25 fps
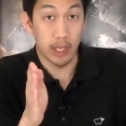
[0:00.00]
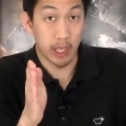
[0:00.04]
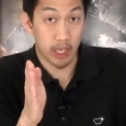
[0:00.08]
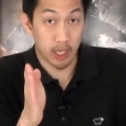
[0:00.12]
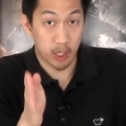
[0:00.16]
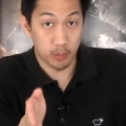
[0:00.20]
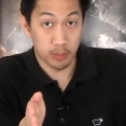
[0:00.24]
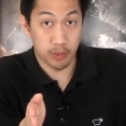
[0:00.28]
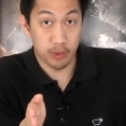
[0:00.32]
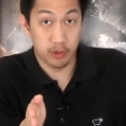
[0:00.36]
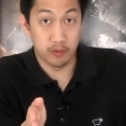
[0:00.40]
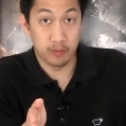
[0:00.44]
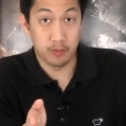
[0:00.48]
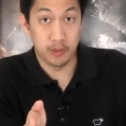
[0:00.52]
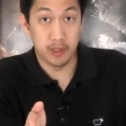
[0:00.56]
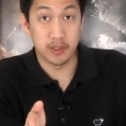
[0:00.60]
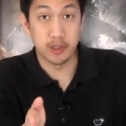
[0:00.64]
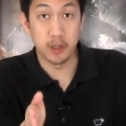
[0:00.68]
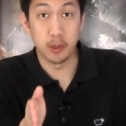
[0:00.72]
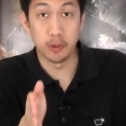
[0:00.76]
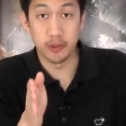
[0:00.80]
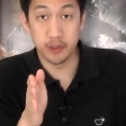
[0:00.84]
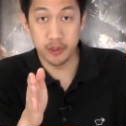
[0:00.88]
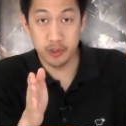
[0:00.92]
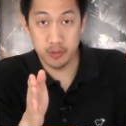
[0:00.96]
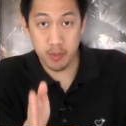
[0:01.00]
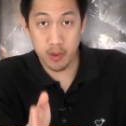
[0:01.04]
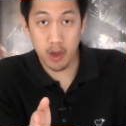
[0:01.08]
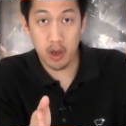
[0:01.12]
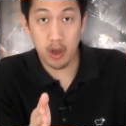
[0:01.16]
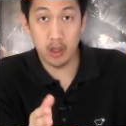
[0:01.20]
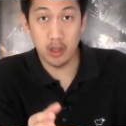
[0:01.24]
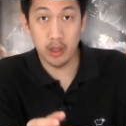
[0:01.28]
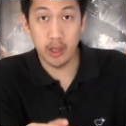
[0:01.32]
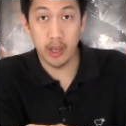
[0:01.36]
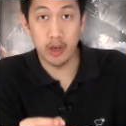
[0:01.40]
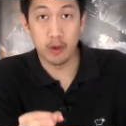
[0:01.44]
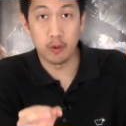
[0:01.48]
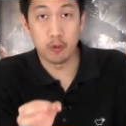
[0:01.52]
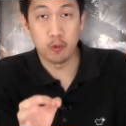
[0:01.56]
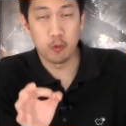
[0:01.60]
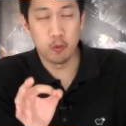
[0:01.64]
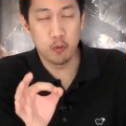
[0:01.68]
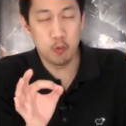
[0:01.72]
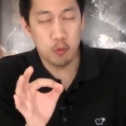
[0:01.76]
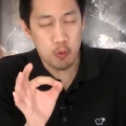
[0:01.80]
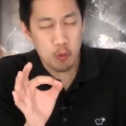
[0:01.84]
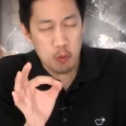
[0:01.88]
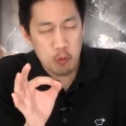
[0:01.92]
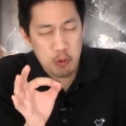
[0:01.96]
An improvement so small I
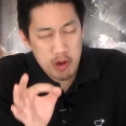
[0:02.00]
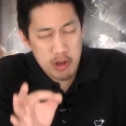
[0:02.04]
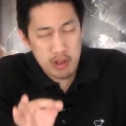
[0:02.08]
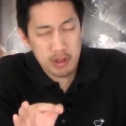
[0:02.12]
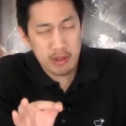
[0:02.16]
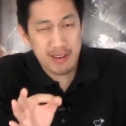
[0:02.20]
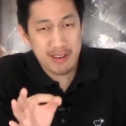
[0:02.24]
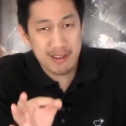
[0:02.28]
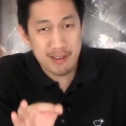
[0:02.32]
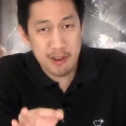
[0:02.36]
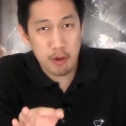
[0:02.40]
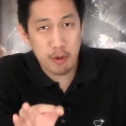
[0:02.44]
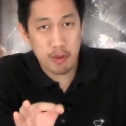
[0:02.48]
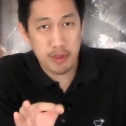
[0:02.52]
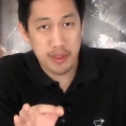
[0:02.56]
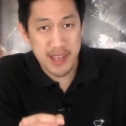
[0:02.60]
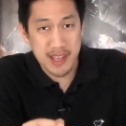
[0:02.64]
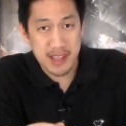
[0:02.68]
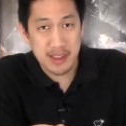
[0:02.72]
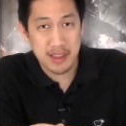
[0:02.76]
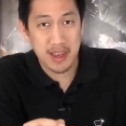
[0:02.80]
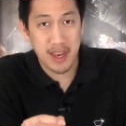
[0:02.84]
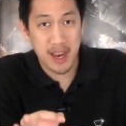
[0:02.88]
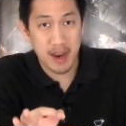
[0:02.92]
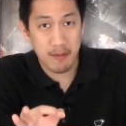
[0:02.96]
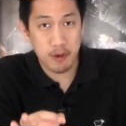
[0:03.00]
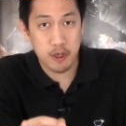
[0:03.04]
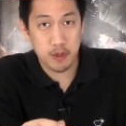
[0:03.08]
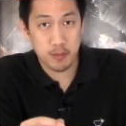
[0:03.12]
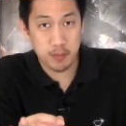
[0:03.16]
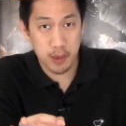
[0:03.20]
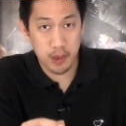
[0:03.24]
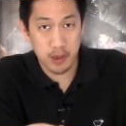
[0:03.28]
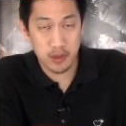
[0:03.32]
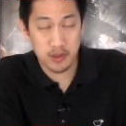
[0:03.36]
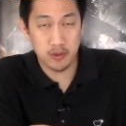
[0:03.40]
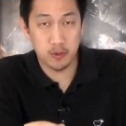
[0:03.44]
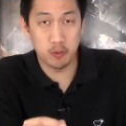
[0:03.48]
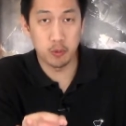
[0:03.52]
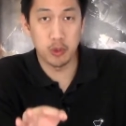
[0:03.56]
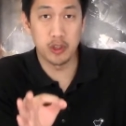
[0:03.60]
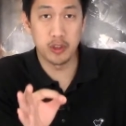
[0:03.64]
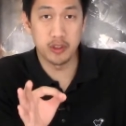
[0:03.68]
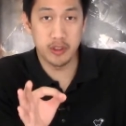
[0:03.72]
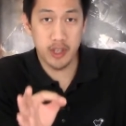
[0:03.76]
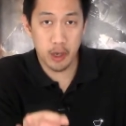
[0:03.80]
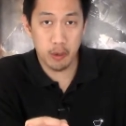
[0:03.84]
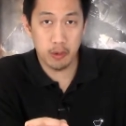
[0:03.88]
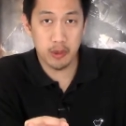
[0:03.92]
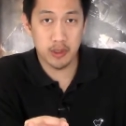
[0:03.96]
really don't think the average person will
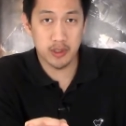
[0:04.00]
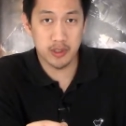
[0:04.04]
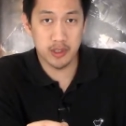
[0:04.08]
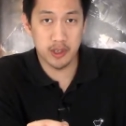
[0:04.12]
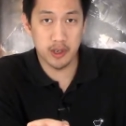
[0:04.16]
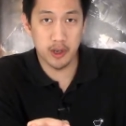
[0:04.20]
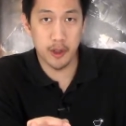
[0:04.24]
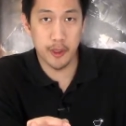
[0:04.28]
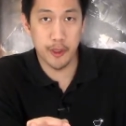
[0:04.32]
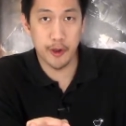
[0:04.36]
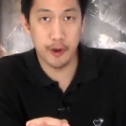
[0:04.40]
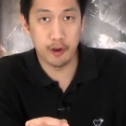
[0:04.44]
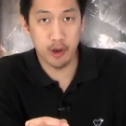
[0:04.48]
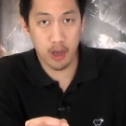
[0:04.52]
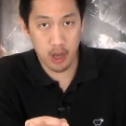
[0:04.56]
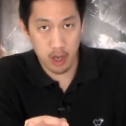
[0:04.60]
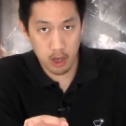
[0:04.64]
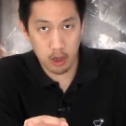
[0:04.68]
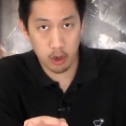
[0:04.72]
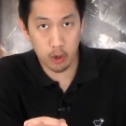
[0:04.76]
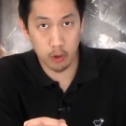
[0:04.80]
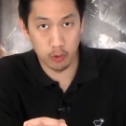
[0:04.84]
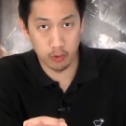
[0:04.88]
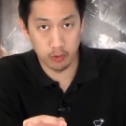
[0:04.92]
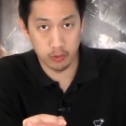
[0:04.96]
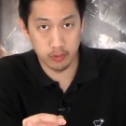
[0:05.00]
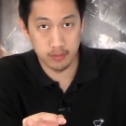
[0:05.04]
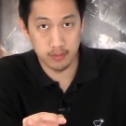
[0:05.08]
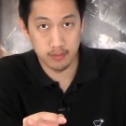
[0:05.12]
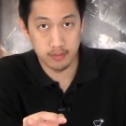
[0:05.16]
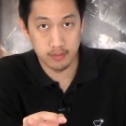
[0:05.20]
notice it on their own.